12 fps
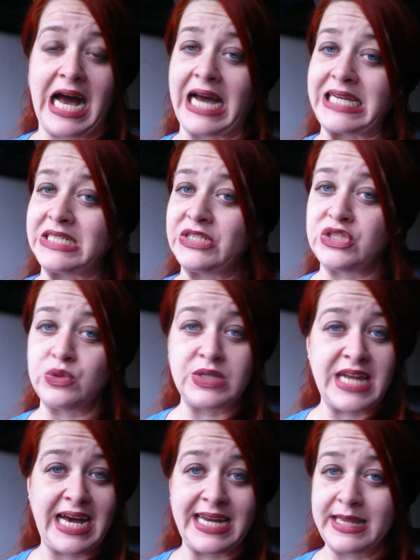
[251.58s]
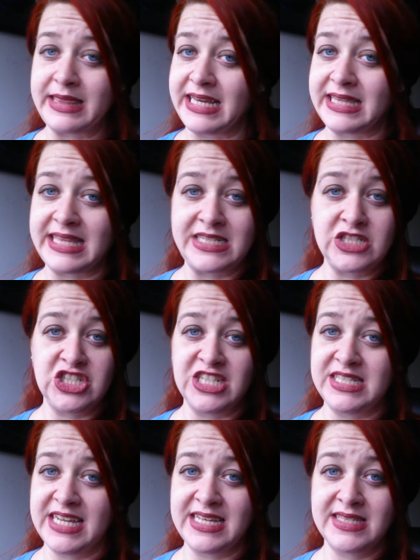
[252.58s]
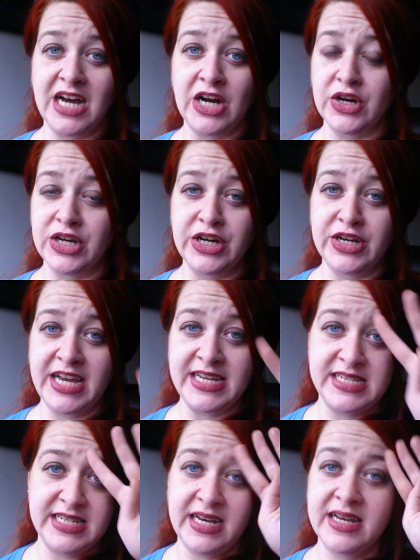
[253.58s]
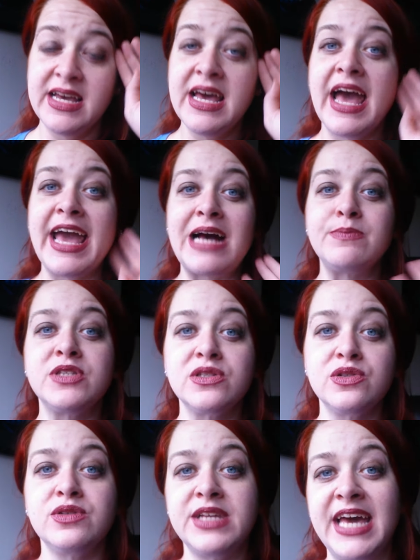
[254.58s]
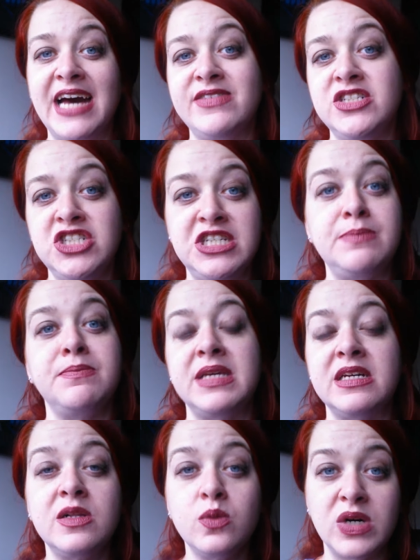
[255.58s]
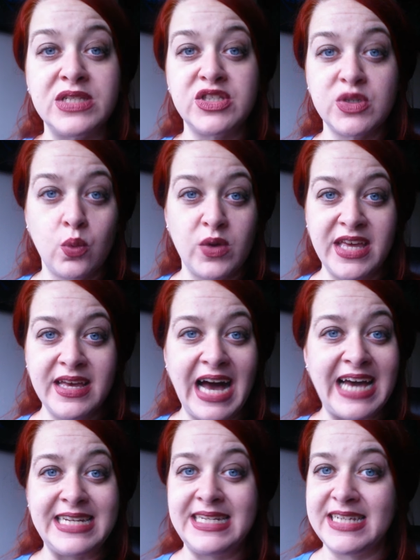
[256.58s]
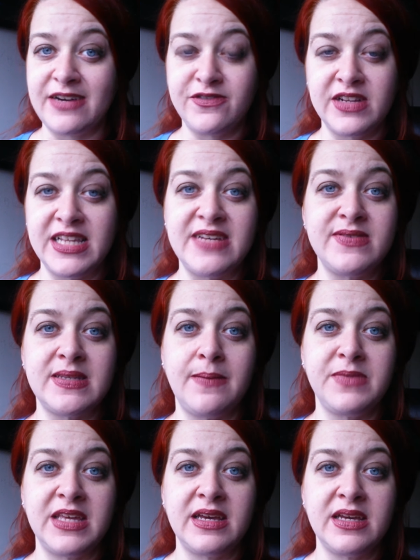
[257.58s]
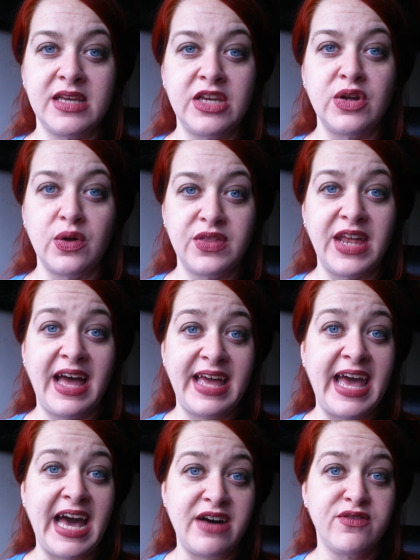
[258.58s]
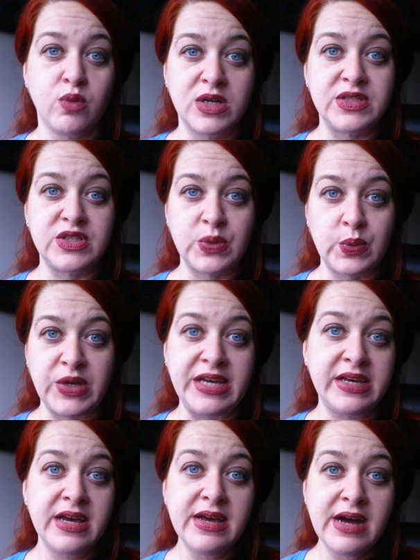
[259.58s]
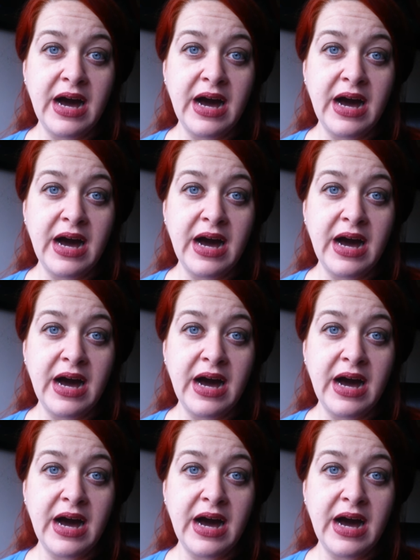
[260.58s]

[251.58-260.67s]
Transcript: I do not think that cheat days are a good idea. Absolutely have a cheat meal once a week. I definitely have something, that I have once a week,